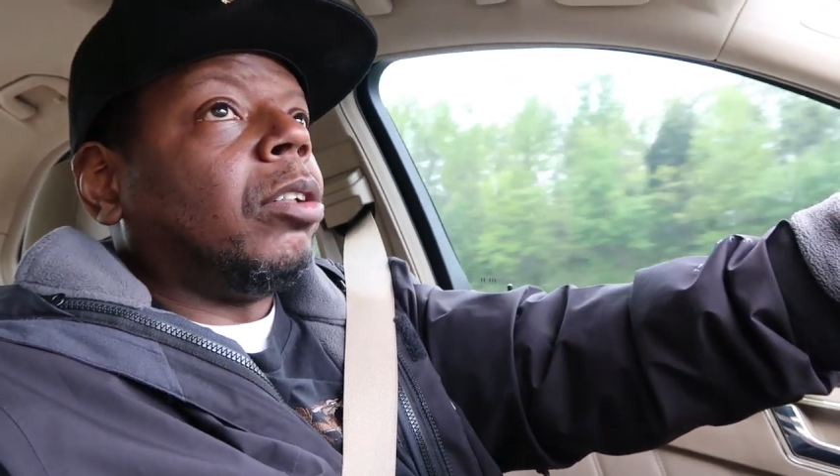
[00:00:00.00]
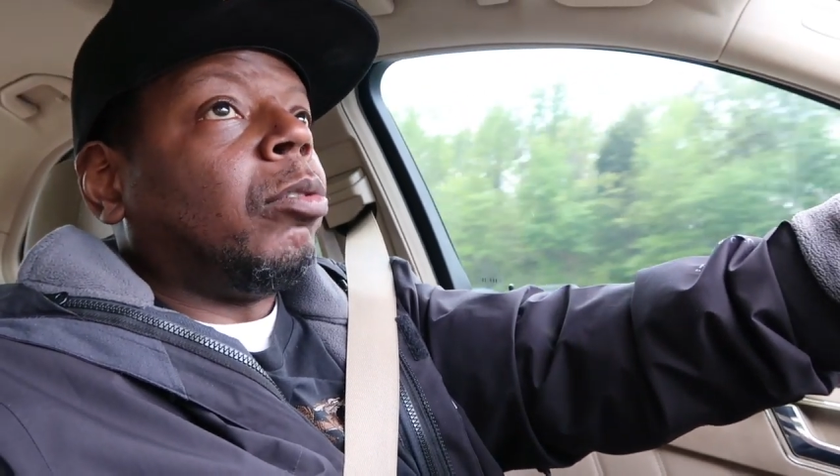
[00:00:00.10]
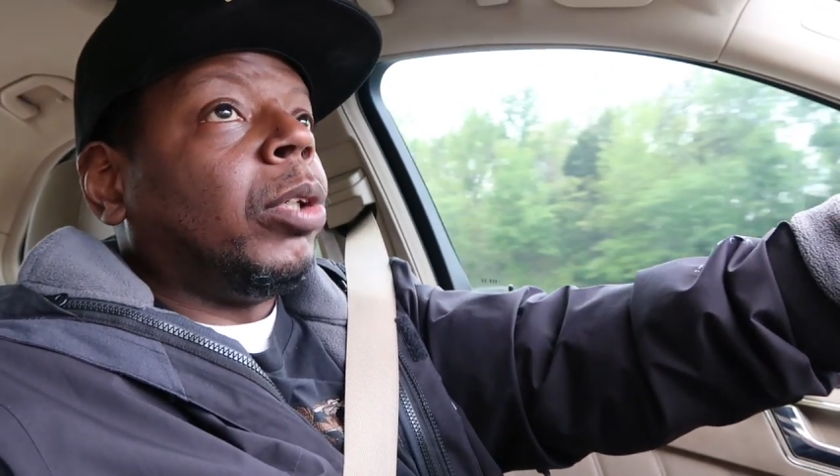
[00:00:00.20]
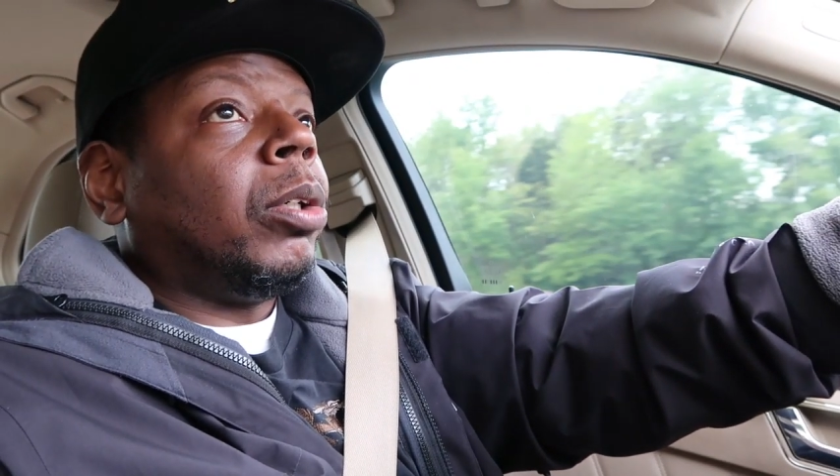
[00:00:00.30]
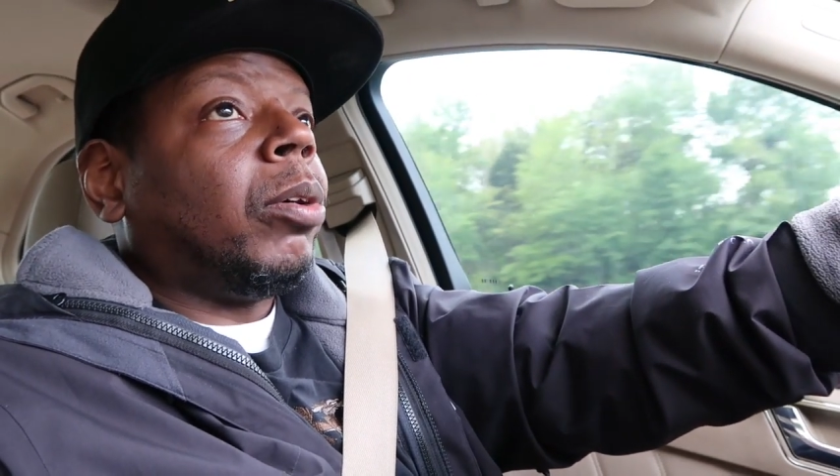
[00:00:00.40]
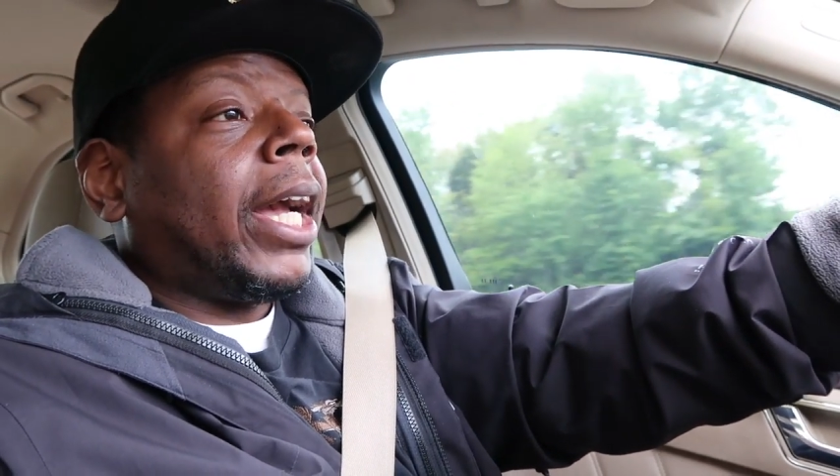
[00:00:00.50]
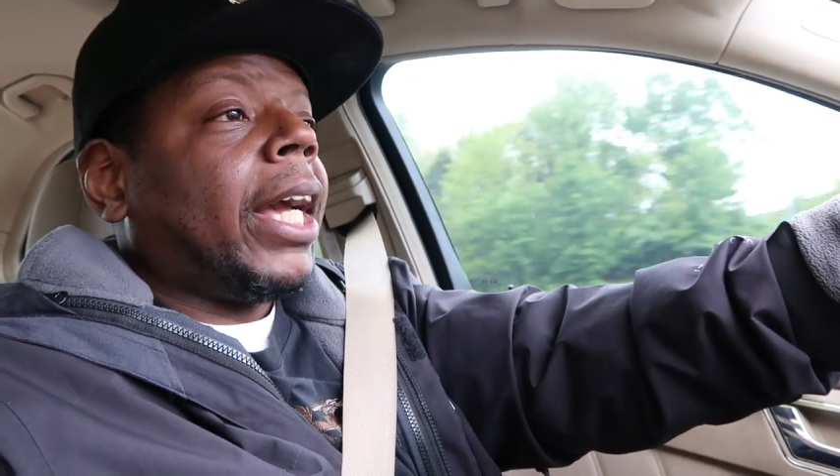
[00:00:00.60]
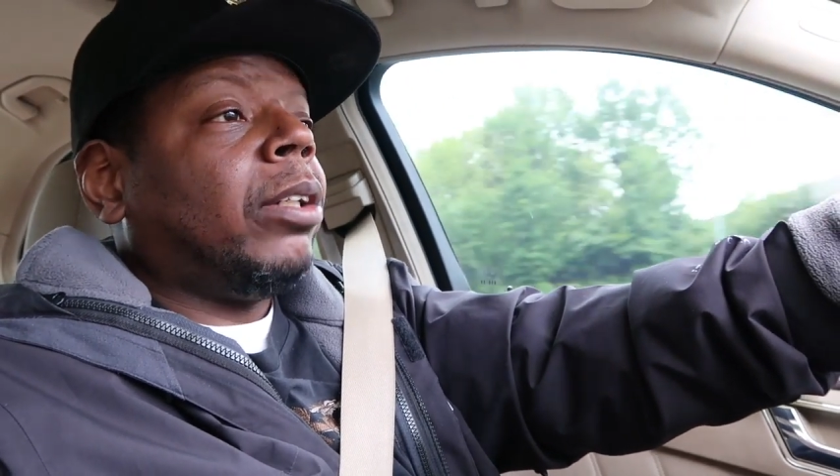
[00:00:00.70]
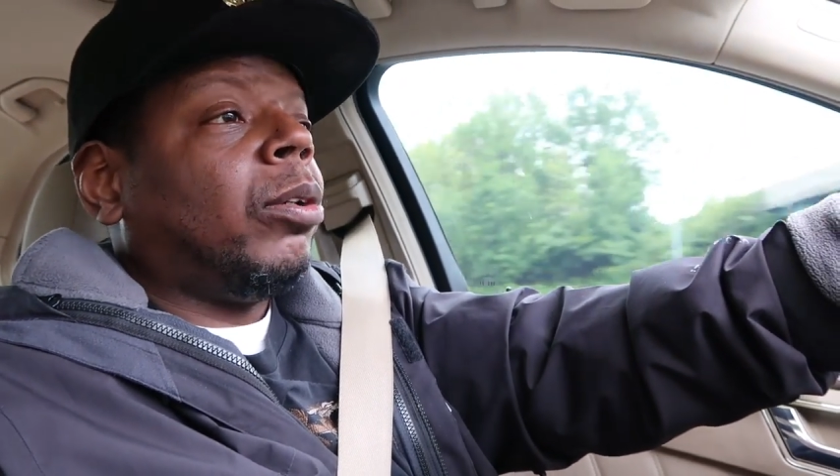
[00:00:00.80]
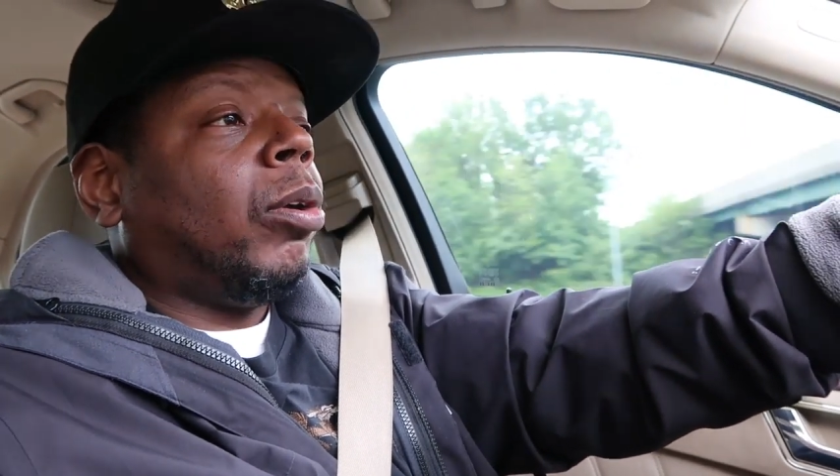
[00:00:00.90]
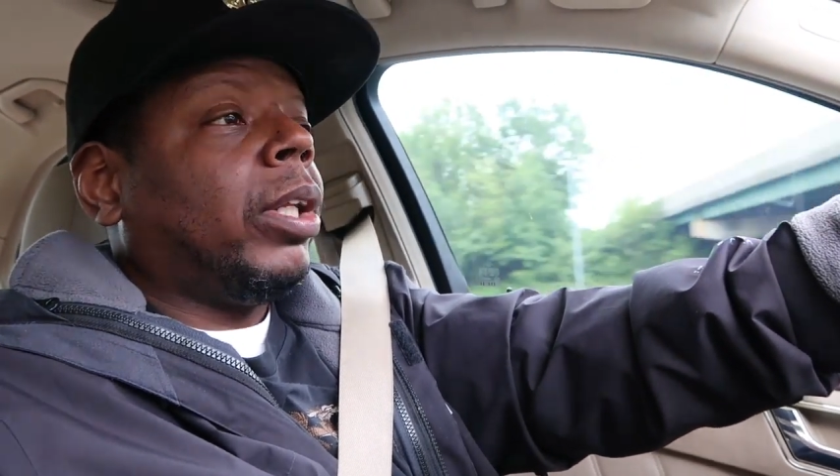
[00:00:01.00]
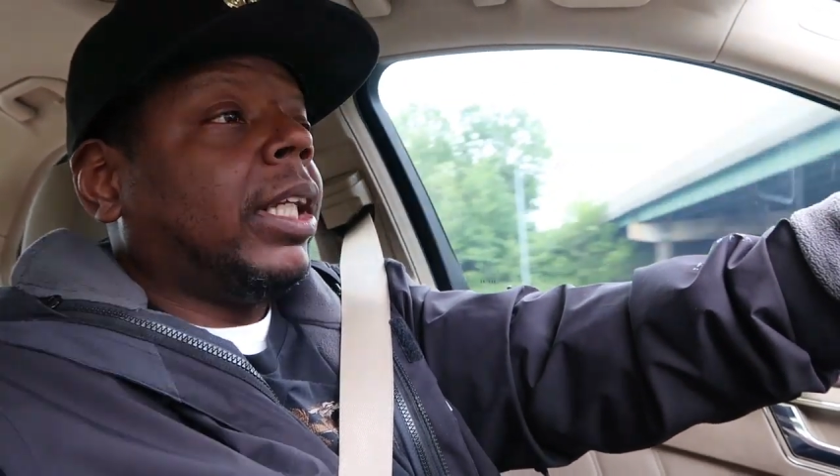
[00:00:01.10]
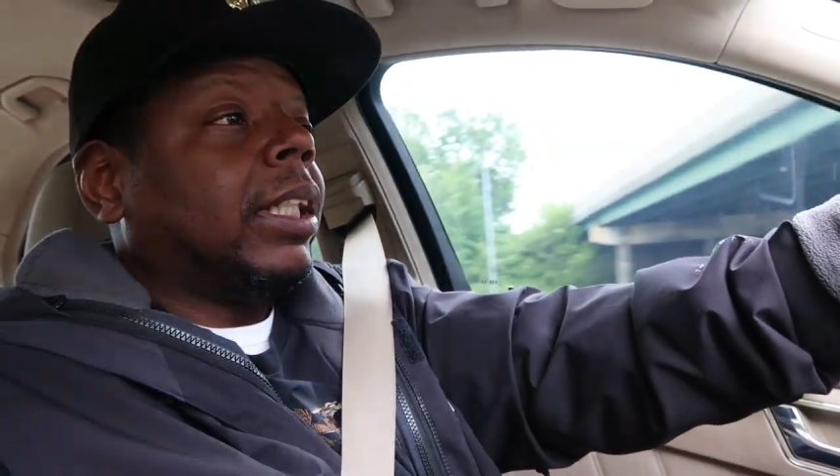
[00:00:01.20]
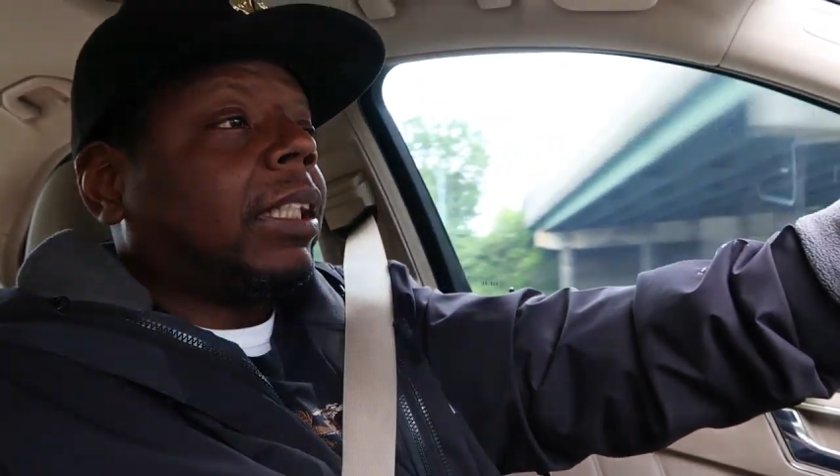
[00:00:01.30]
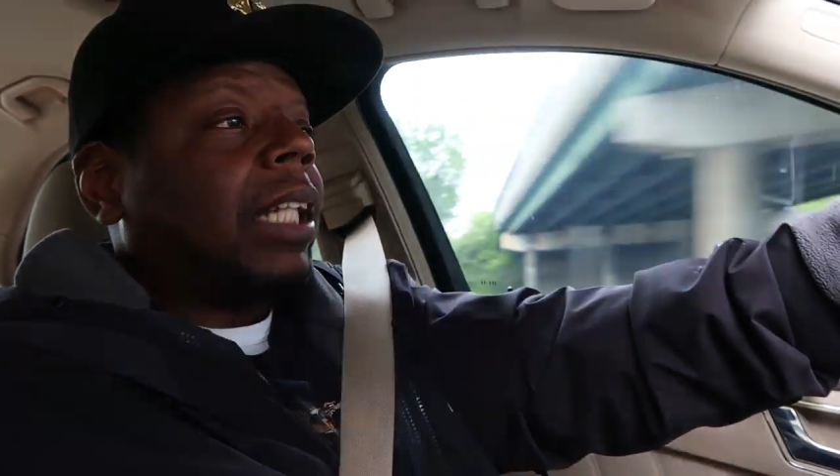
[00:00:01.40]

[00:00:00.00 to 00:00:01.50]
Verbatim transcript: a, real handle on it and